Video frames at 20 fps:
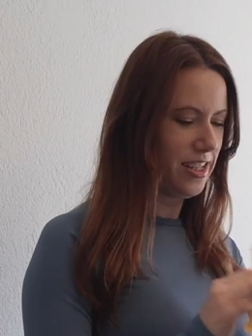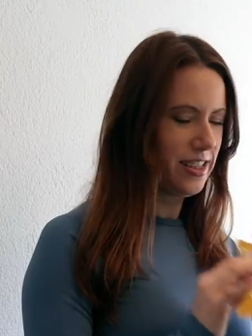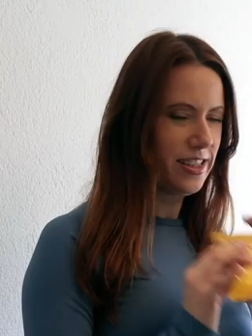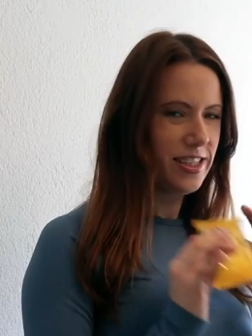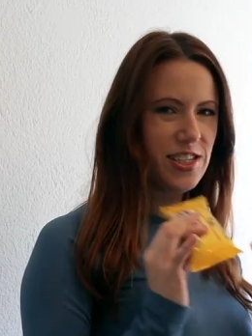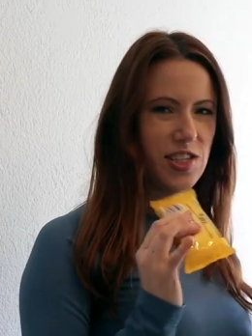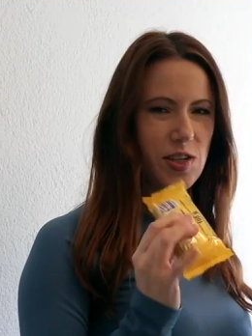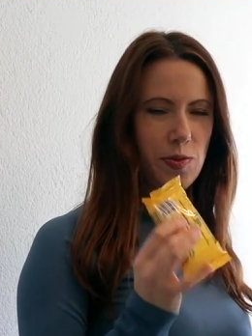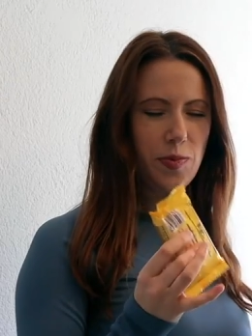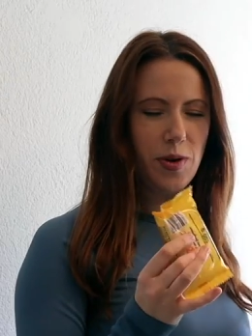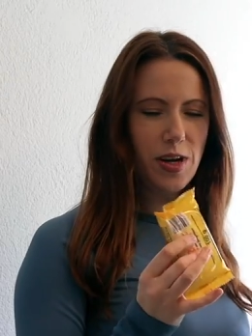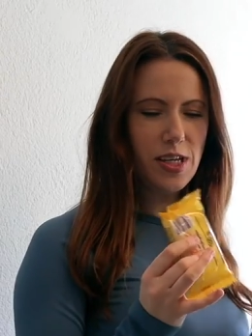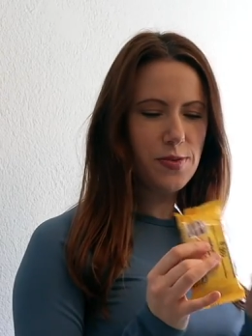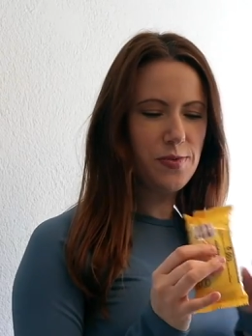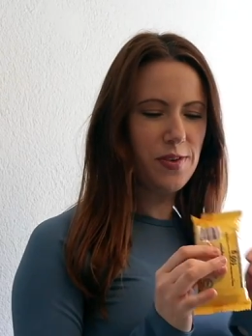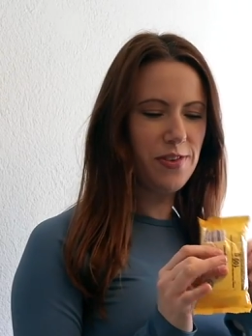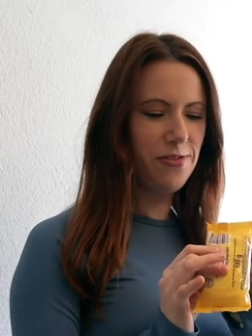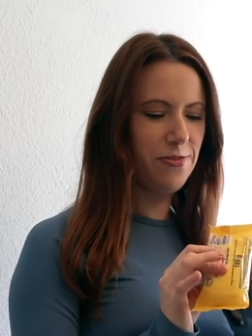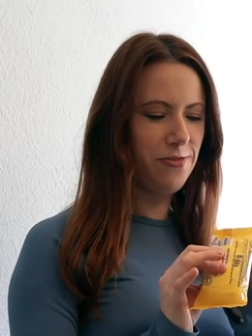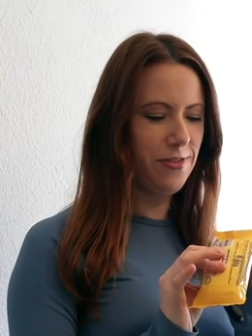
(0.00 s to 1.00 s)
This soap cost
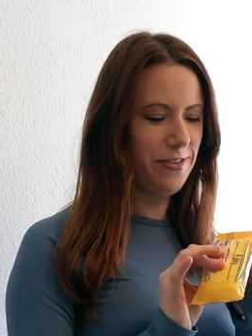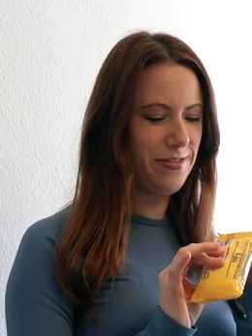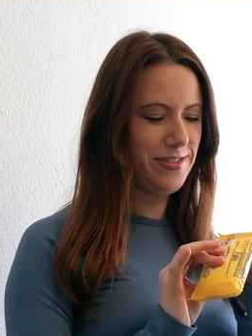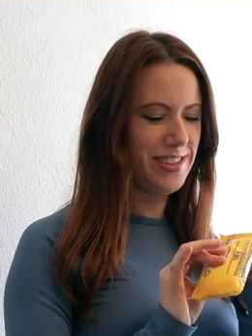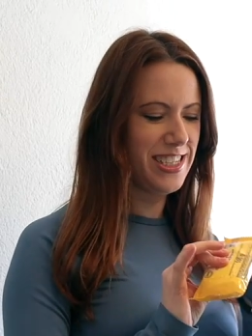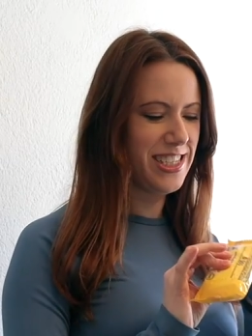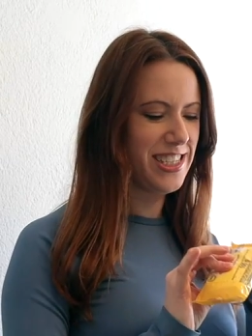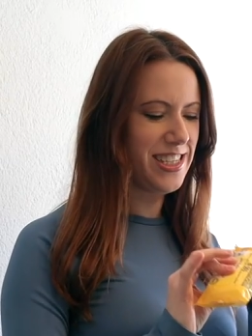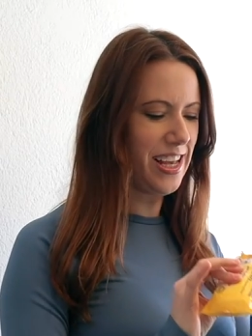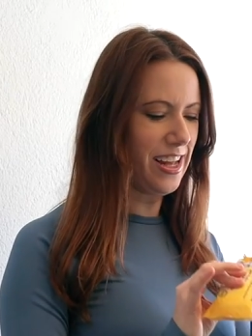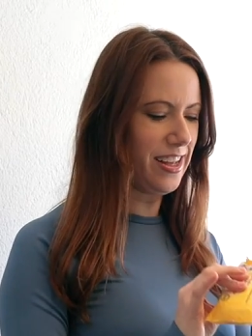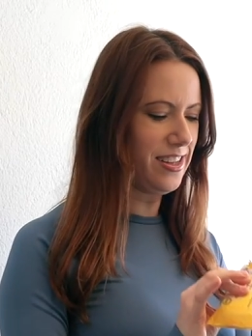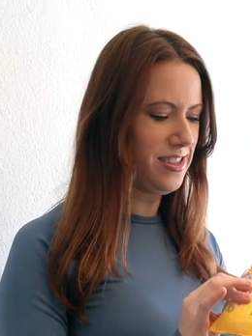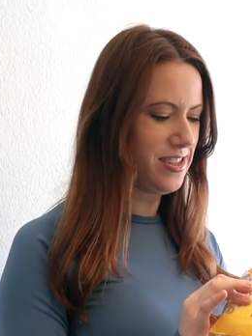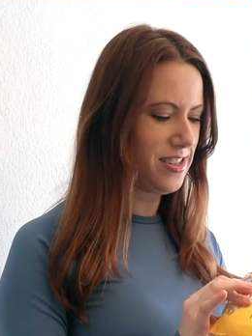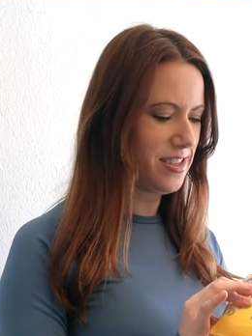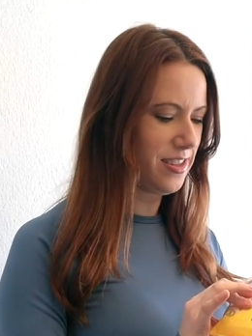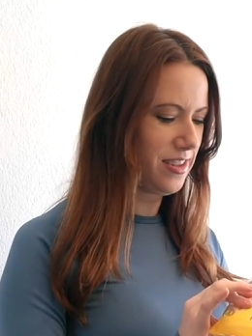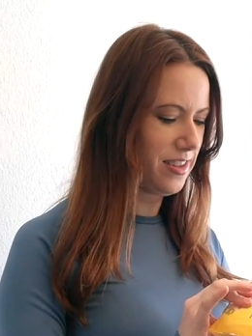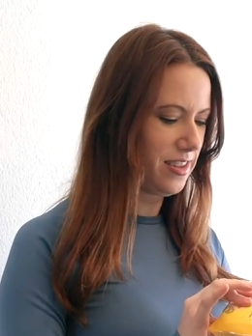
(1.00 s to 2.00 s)
me 50
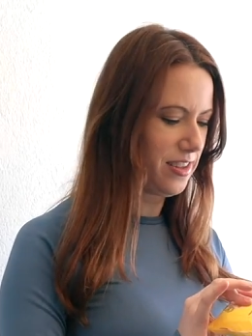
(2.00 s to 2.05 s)
cents.